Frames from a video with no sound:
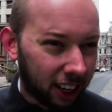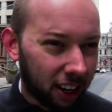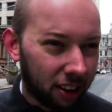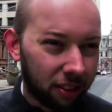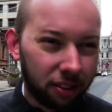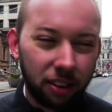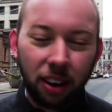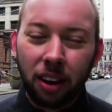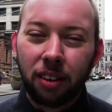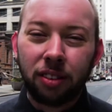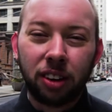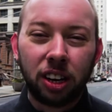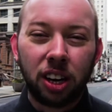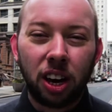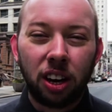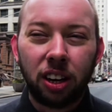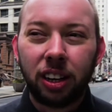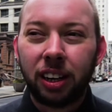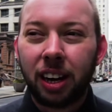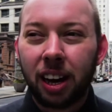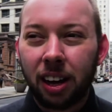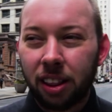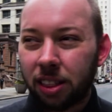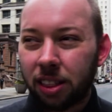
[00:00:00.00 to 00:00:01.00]
Have you ever gone
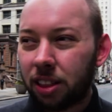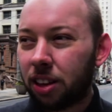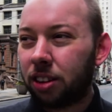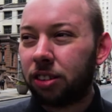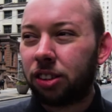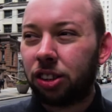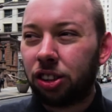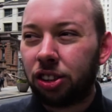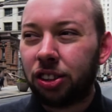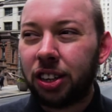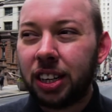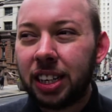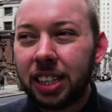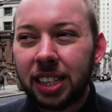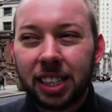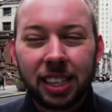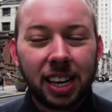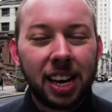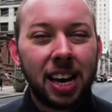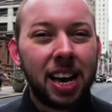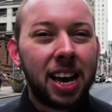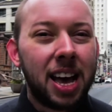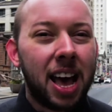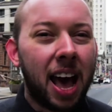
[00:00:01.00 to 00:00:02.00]
down those streets
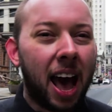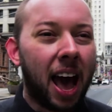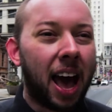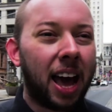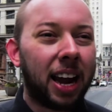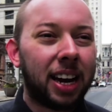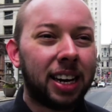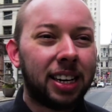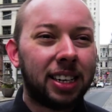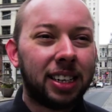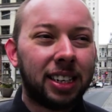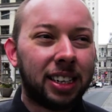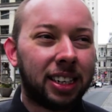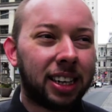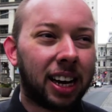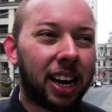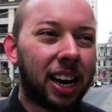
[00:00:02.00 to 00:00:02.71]
and